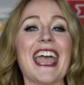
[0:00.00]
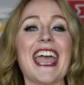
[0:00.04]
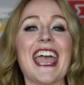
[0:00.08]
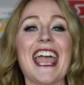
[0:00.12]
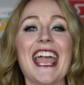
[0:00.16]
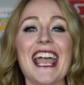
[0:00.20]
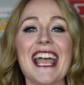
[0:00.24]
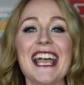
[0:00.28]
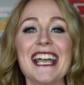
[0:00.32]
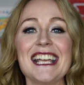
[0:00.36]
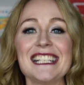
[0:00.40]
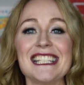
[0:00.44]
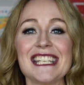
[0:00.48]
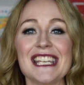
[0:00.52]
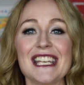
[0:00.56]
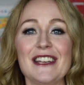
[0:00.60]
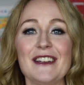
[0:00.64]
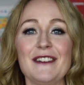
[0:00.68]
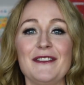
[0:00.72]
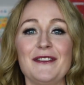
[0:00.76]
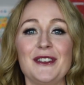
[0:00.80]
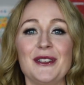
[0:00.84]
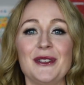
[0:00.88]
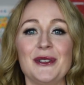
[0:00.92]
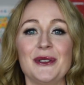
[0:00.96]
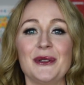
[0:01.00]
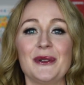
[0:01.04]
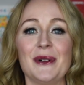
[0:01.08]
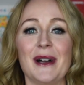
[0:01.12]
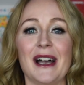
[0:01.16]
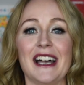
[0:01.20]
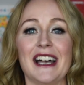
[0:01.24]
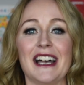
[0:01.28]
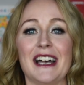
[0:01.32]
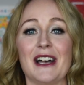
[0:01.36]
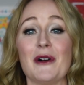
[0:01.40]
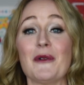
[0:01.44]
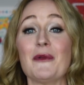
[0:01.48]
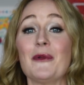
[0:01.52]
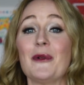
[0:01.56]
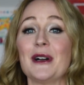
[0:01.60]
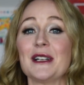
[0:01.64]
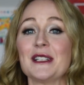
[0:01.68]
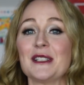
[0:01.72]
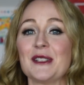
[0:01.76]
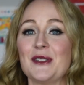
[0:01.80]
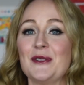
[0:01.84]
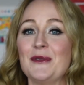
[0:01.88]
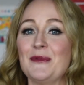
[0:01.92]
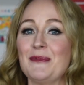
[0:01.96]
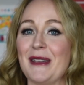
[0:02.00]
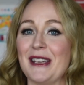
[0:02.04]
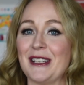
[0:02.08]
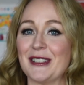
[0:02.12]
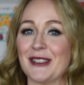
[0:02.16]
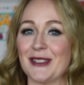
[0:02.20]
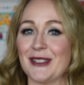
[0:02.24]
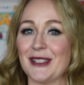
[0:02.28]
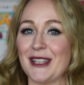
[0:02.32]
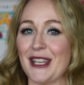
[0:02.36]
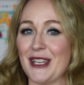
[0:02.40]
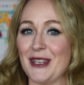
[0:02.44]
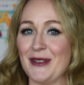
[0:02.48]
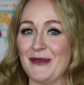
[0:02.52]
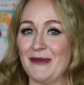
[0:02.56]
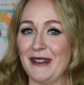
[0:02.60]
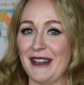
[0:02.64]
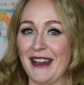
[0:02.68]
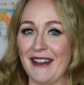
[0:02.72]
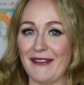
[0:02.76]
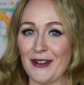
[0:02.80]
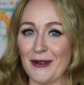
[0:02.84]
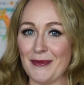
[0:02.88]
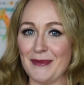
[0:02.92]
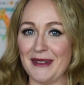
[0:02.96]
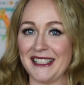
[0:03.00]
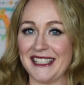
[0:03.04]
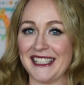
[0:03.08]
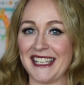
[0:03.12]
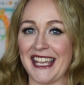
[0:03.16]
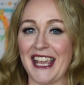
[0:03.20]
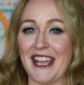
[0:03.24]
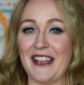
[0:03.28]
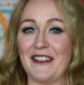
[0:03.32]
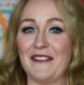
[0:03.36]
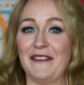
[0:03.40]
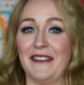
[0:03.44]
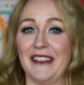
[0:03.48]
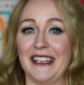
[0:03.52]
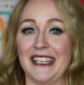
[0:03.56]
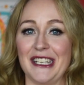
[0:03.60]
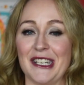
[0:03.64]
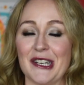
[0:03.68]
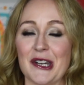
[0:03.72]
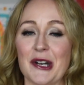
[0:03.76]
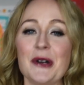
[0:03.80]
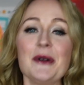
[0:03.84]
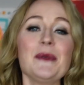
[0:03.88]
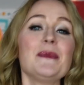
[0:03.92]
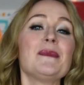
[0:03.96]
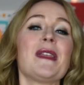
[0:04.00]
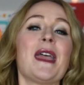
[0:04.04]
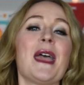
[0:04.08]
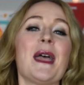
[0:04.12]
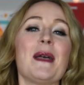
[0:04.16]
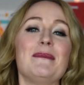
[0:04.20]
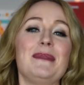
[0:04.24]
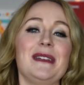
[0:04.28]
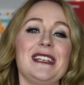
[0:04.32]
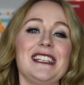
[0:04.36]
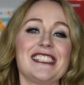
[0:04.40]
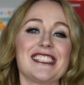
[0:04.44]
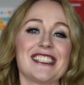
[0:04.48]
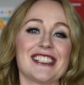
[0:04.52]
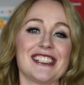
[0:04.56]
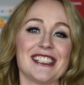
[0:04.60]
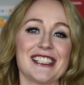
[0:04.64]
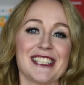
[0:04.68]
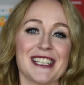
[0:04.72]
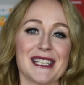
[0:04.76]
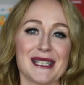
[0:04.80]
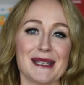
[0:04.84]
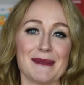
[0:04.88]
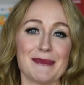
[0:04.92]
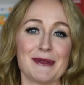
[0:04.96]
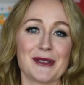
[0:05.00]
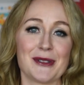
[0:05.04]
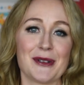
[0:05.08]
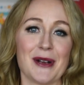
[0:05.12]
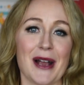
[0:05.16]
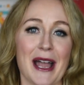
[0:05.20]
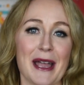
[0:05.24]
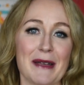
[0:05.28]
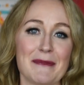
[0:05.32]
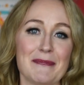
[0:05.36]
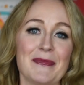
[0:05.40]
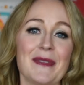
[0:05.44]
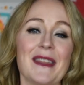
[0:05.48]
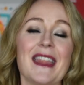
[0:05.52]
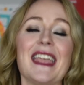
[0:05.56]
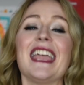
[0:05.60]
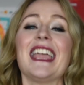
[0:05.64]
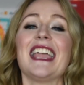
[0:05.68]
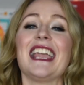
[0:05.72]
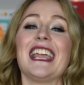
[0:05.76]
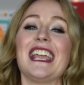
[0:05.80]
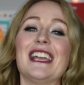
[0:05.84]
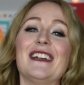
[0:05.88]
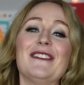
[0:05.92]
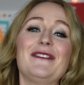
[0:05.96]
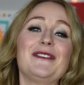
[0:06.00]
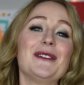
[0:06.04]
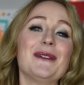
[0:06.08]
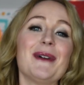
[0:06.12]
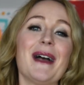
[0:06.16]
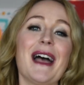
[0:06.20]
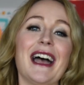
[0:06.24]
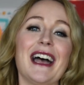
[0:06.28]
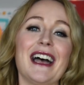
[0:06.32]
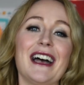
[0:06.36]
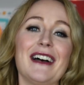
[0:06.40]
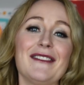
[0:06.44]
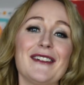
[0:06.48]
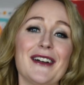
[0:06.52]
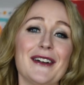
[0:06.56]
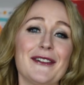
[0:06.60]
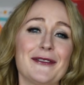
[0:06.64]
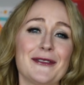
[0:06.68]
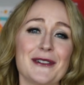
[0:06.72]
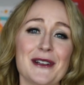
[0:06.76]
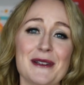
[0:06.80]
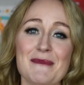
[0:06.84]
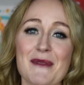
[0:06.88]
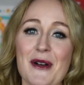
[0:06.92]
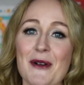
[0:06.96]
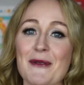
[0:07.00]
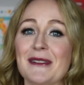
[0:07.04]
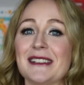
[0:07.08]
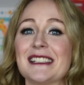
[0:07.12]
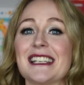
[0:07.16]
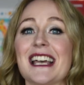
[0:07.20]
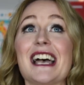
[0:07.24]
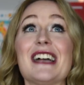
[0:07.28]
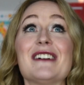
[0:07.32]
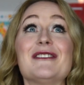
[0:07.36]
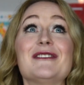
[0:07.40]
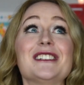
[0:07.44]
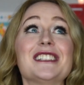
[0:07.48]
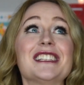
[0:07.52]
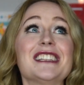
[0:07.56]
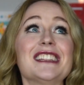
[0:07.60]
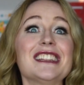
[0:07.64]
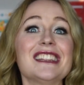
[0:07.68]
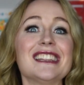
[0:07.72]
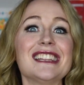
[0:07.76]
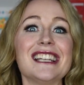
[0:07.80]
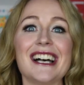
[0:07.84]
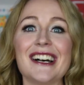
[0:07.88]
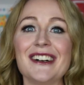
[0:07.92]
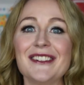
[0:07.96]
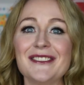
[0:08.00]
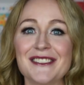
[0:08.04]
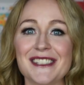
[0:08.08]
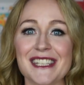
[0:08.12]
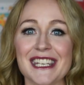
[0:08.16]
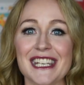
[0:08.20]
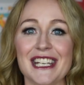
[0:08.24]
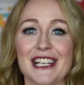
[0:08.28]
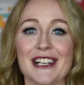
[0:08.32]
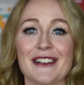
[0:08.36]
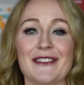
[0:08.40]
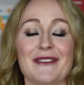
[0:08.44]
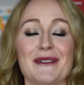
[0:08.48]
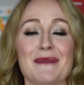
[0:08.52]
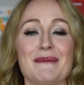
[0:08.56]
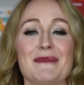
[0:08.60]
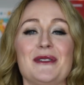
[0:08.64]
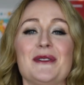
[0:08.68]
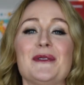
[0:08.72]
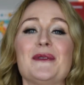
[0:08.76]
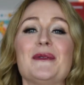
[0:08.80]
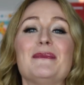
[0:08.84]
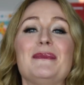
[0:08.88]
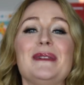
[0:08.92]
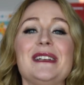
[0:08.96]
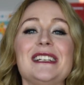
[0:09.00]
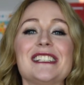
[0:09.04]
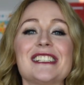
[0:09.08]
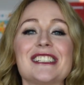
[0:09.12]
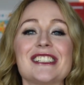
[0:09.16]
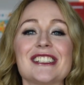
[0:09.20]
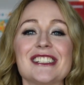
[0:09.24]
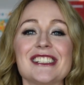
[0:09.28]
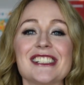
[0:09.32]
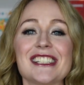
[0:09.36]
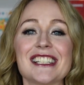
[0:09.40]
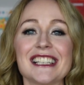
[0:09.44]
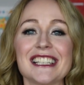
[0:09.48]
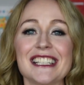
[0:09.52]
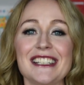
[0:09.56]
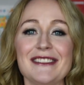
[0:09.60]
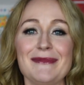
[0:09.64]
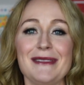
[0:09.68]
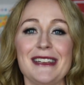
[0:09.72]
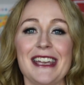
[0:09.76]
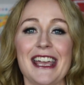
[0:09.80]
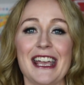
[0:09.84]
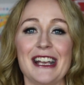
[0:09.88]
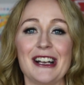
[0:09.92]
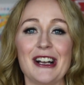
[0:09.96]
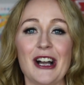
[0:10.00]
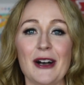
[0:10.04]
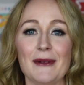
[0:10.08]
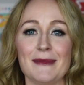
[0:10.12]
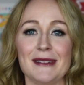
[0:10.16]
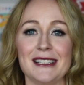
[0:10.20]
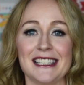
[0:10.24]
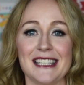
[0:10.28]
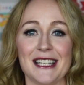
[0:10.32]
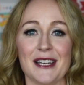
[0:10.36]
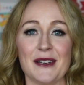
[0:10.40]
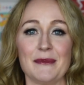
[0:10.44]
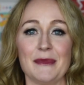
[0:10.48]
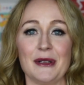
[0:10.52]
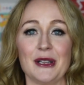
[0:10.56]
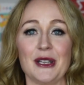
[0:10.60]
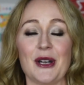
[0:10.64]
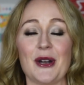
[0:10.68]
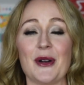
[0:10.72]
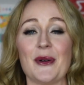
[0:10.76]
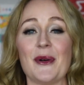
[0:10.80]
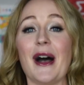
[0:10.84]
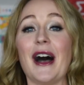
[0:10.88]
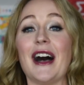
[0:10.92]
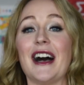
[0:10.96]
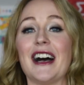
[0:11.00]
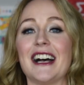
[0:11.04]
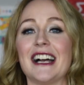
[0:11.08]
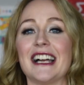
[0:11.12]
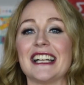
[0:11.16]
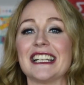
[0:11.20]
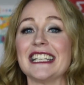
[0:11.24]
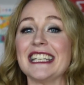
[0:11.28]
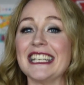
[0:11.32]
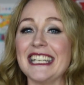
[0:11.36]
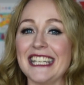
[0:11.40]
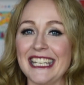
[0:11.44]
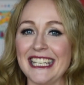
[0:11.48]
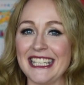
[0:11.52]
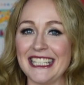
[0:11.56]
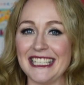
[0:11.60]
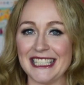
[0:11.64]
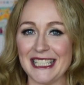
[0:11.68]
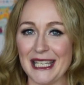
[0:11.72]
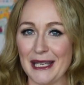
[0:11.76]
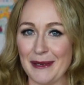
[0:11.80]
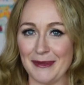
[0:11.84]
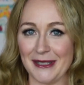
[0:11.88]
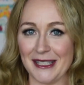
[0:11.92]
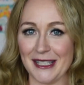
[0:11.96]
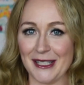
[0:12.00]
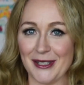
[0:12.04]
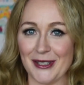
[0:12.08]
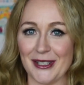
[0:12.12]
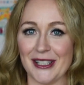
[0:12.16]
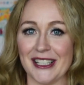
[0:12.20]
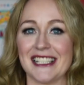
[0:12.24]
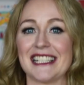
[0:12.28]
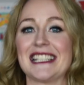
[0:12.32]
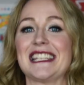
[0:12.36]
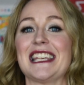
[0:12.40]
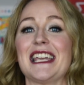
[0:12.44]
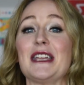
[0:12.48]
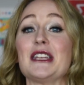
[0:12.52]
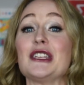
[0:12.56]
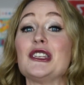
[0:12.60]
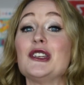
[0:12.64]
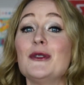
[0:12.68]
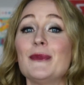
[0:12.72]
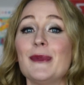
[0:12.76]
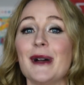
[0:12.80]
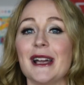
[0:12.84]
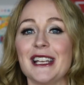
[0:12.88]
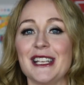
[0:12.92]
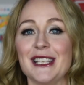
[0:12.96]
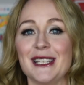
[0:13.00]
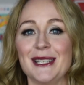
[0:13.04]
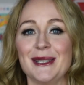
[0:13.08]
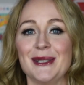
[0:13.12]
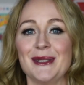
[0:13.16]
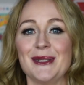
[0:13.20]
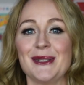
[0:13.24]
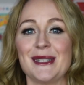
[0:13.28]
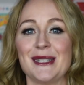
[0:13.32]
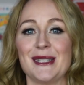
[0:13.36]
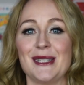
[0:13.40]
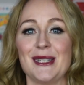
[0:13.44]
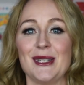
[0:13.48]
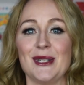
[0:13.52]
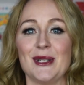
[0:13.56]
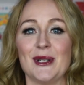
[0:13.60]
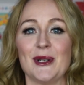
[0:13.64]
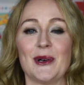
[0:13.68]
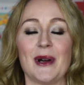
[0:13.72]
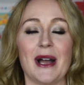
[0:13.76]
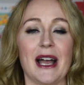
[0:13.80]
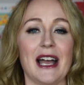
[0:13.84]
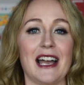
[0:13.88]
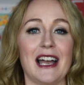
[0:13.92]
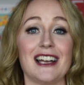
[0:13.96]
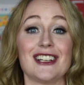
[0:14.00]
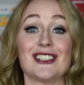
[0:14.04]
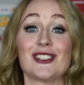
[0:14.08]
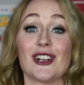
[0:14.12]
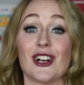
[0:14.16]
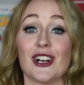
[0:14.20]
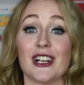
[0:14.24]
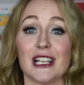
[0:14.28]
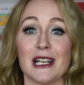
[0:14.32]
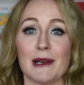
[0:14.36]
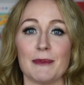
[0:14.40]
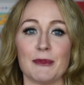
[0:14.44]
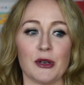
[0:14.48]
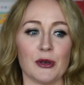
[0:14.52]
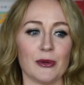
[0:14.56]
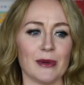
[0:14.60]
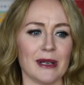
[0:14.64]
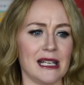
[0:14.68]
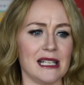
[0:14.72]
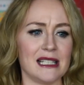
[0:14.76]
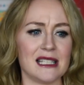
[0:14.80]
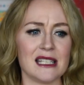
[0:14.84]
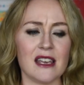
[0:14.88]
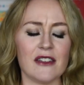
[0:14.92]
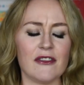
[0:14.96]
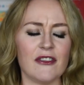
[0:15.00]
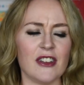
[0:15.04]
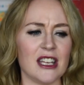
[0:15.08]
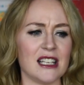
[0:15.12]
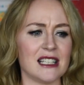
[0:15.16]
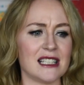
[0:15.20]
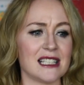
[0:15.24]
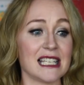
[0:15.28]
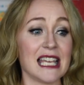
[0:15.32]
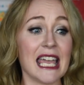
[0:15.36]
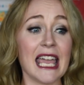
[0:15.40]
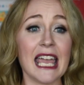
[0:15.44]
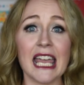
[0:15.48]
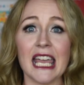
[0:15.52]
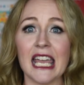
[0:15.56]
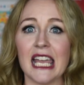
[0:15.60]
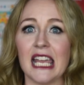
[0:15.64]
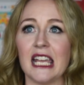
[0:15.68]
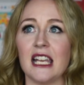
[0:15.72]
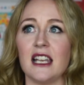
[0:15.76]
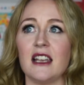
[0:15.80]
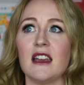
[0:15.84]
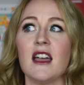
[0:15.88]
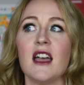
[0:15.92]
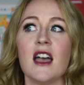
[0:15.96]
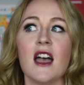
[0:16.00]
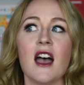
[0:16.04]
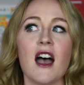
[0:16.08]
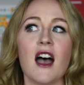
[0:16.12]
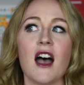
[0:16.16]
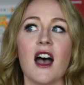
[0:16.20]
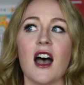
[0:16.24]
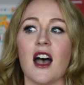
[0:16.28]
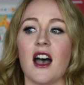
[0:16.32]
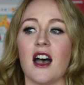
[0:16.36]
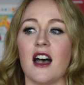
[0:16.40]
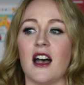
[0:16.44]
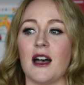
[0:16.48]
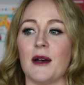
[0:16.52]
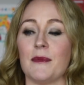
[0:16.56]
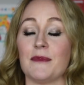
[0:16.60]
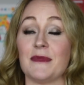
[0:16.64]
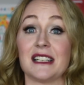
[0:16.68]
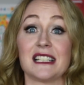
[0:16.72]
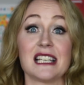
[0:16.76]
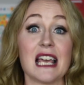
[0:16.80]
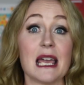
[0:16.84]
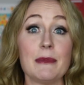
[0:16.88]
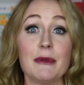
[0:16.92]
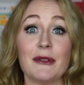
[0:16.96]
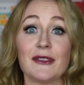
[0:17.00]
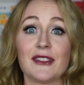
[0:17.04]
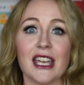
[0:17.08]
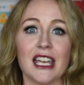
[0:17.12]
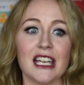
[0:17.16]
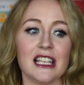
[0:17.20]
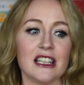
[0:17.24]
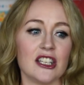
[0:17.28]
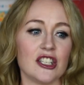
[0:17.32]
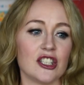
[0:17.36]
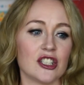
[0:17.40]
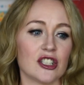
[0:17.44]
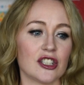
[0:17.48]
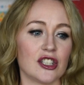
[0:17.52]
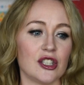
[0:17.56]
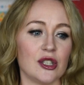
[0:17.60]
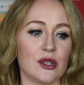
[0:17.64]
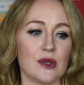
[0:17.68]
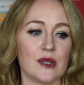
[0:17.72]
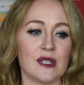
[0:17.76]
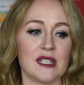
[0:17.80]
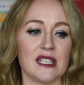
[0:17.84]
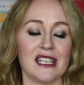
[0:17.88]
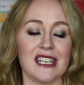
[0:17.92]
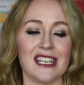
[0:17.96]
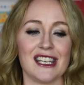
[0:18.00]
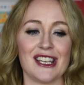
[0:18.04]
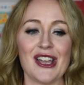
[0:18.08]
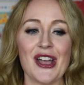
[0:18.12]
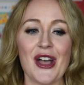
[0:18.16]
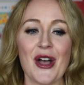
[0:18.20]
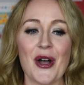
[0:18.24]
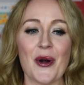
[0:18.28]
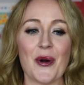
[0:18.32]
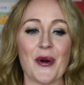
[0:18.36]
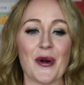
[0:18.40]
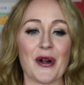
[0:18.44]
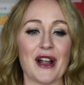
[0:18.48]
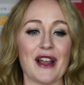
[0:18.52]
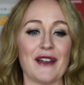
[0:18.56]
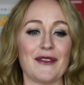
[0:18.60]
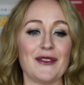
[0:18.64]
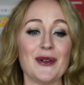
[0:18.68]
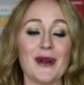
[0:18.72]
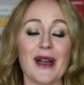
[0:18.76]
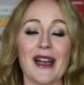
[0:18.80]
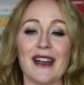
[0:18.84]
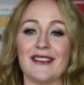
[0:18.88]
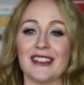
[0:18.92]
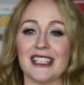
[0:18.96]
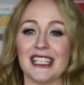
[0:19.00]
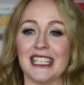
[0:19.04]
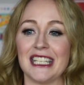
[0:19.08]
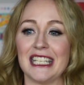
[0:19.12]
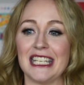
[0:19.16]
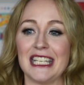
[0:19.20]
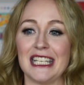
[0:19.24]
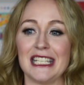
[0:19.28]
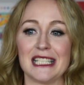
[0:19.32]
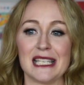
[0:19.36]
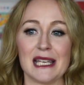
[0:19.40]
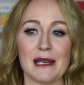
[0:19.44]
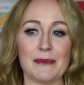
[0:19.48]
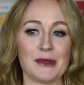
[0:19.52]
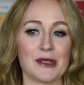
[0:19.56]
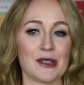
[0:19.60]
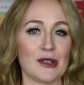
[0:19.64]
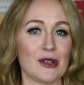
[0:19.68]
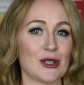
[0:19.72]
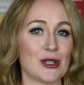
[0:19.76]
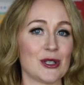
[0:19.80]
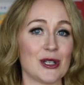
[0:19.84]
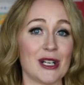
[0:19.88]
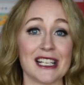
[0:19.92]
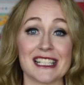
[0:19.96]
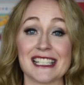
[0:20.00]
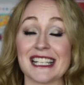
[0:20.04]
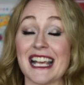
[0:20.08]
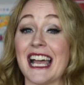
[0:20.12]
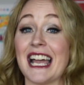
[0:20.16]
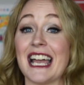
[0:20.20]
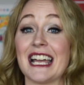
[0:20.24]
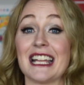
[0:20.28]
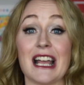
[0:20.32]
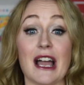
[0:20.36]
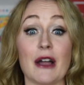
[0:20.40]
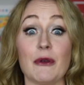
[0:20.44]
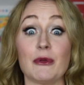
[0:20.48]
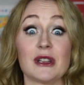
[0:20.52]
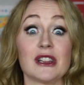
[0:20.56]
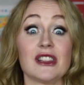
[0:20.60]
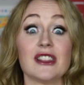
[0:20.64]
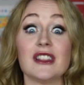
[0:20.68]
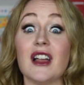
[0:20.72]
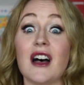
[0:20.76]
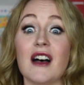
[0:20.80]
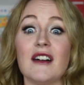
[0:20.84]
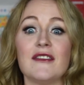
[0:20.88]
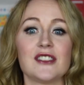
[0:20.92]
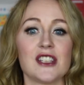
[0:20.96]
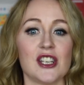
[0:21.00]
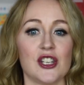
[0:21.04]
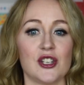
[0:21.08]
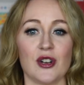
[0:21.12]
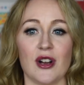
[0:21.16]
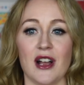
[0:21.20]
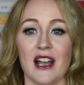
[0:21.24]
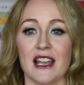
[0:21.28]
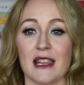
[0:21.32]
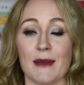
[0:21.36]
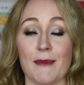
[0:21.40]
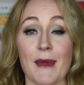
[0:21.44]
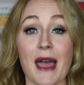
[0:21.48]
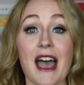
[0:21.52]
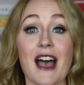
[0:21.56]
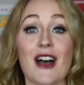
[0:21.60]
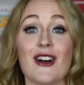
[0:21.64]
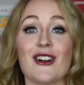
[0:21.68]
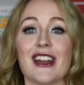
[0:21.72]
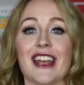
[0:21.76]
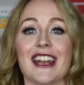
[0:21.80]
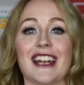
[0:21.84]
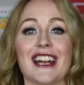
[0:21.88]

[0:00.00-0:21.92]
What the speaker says: And if you want to make sure that you never miss a video, be sure to subscribe. If you have a free moment, I would love to hear from you. Be sure to leave me a comment down below on key tips and tricks that you might use to darken up your reeds. If it's cane, the type of cane that you're using, or if you have any key tips or tricks, I would love to try them out.